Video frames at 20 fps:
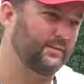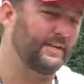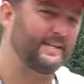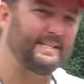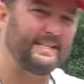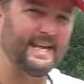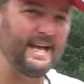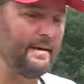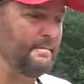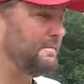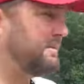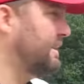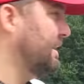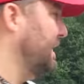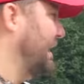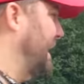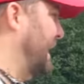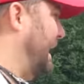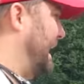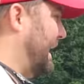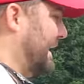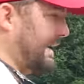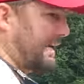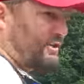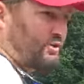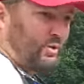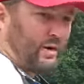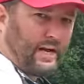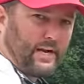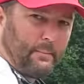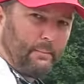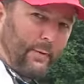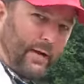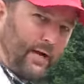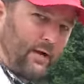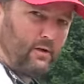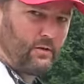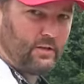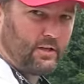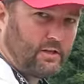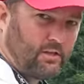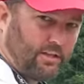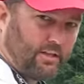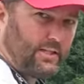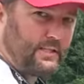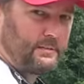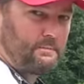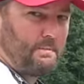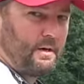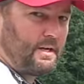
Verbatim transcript: on the depth and I try to parallel it as